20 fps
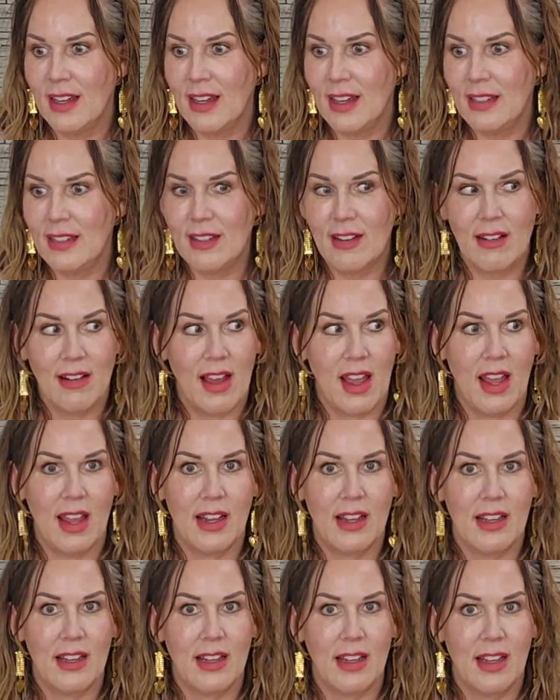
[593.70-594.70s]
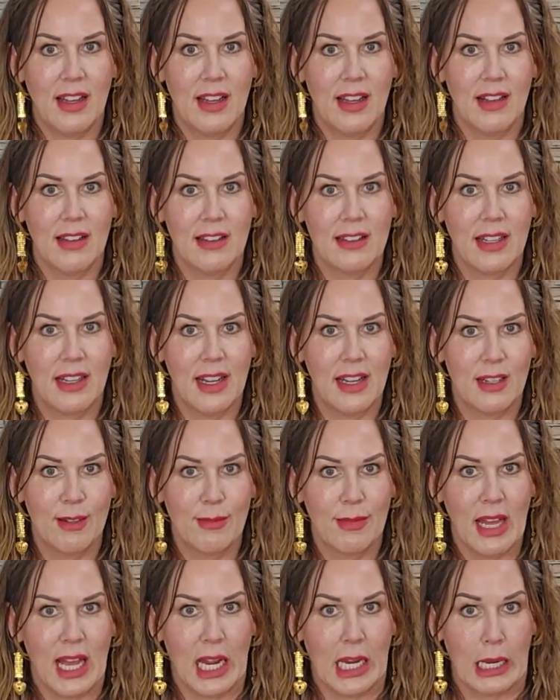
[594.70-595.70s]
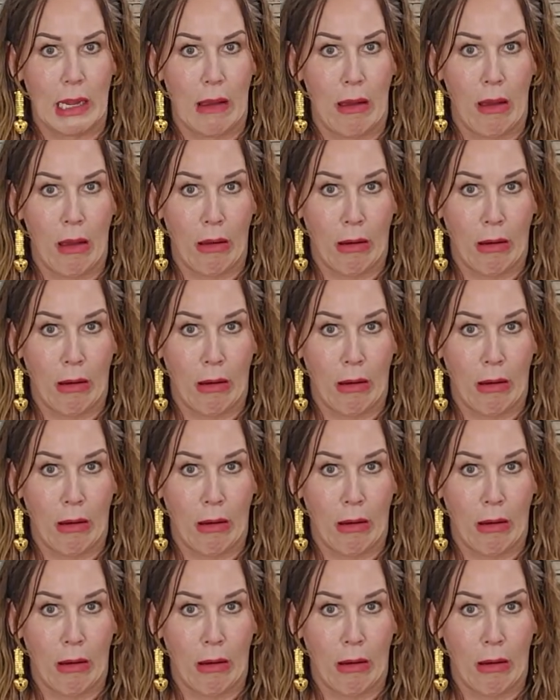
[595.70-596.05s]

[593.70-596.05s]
And you're like, looking at him like,